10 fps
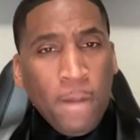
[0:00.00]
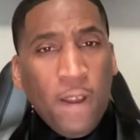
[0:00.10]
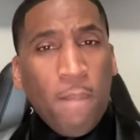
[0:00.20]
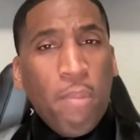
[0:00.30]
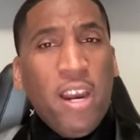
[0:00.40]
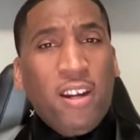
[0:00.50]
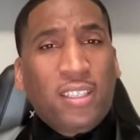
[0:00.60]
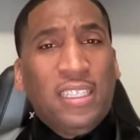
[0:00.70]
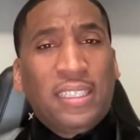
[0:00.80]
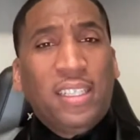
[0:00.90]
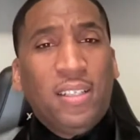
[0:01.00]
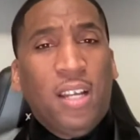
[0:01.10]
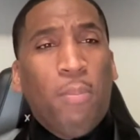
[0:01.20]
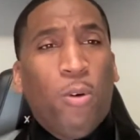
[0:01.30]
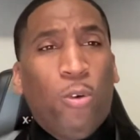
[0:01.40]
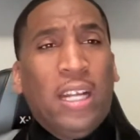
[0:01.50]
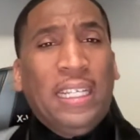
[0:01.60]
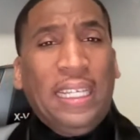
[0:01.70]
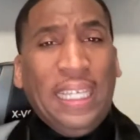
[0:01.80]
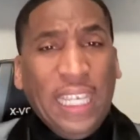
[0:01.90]
America is the number
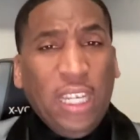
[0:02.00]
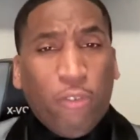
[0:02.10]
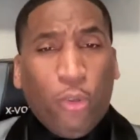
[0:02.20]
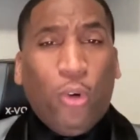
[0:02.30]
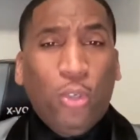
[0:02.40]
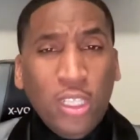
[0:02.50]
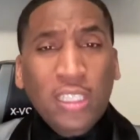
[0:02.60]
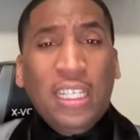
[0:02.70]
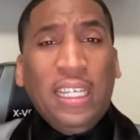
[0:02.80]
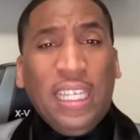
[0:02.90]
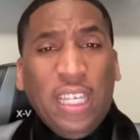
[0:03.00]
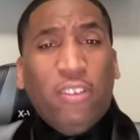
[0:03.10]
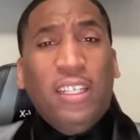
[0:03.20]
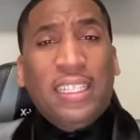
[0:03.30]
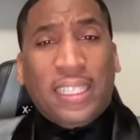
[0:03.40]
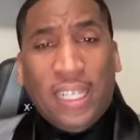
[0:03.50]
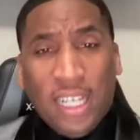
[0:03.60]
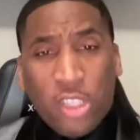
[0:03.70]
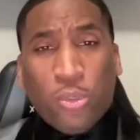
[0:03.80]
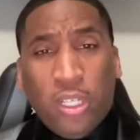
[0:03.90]
one evil, the evilest
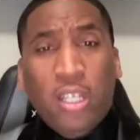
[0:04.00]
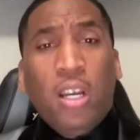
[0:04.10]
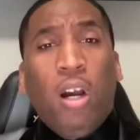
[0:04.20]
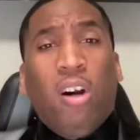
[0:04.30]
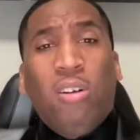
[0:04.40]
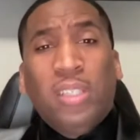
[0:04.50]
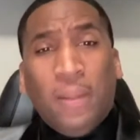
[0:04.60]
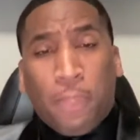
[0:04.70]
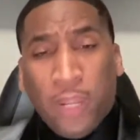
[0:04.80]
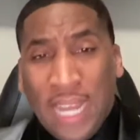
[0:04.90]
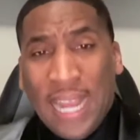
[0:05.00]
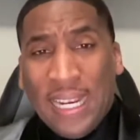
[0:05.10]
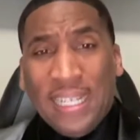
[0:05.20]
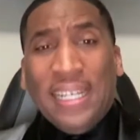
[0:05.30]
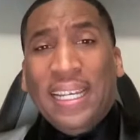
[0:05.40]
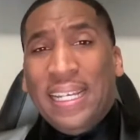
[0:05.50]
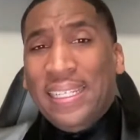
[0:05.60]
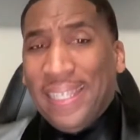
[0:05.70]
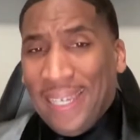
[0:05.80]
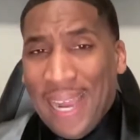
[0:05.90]
country on the planet in
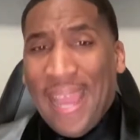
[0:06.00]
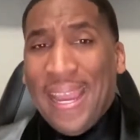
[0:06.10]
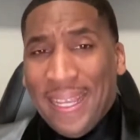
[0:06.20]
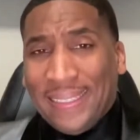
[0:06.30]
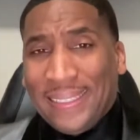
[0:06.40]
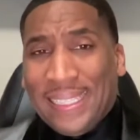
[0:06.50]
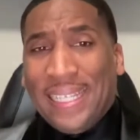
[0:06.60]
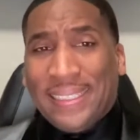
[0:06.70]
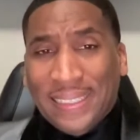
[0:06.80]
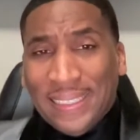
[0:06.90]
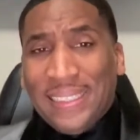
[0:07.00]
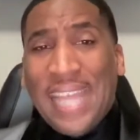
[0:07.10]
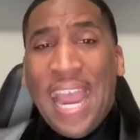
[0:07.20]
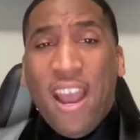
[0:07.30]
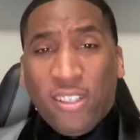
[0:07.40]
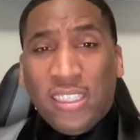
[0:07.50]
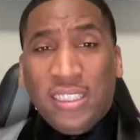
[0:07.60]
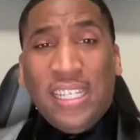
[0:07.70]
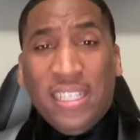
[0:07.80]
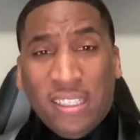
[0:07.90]
the last
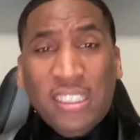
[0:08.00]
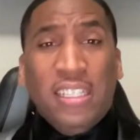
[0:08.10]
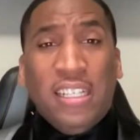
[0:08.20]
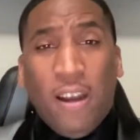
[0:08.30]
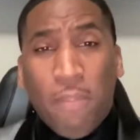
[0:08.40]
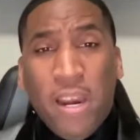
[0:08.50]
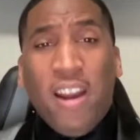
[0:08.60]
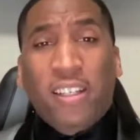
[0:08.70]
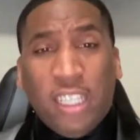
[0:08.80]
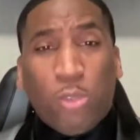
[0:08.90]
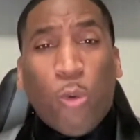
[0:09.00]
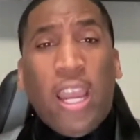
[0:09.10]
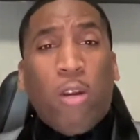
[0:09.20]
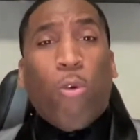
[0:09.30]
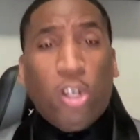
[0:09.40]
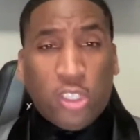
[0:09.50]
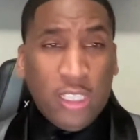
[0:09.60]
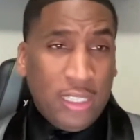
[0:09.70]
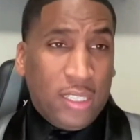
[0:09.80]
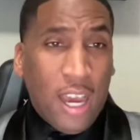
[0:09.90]
6,000 years. America is way worse
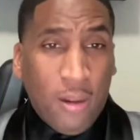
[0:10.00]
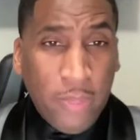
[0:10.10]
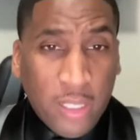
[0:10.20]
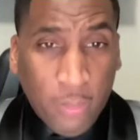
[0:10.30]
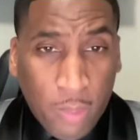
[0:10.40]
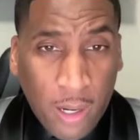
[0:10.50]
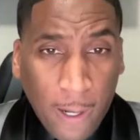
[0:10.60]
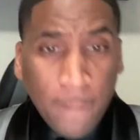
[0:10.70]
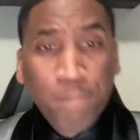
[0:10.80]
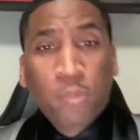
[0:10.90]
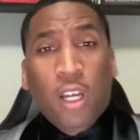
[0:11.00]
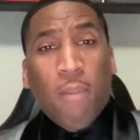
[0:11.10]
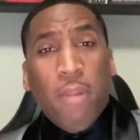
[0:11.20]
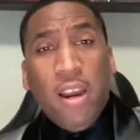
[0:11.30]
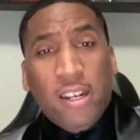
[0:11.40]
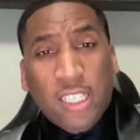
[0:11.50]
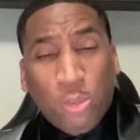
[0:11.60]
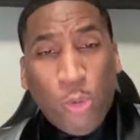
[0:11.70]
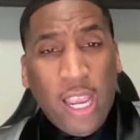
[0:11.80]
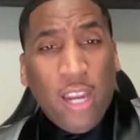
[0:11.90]
than Sodom and Gomorrah. America
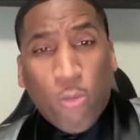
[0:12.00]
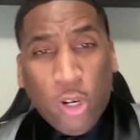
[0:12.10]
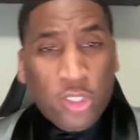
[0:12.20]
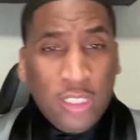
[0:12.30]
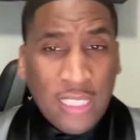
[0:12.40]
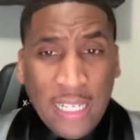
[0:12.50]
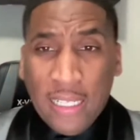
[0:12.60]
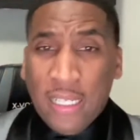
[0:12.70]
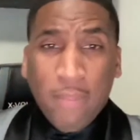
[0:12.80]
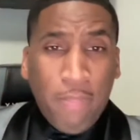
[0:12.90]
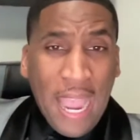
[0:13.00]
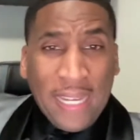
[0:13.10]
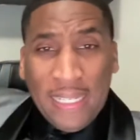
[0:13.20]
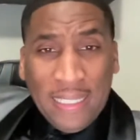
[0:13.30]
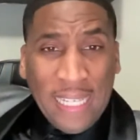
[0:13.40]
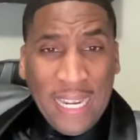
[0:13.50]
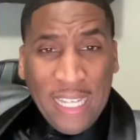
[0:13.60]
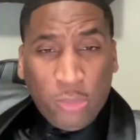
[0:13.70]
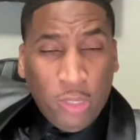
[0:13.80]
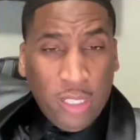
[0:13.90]
is way worse than back in the
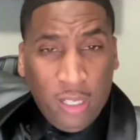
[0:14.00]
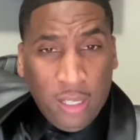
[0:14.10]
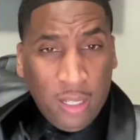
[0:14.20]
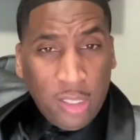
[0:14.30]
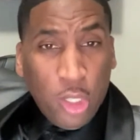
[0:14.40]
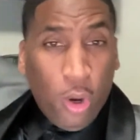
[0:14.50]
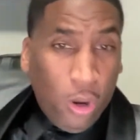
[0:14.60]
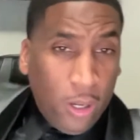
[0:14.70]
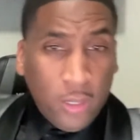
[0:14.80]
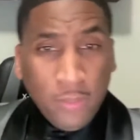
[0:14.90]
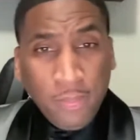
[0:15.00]
days with Noah.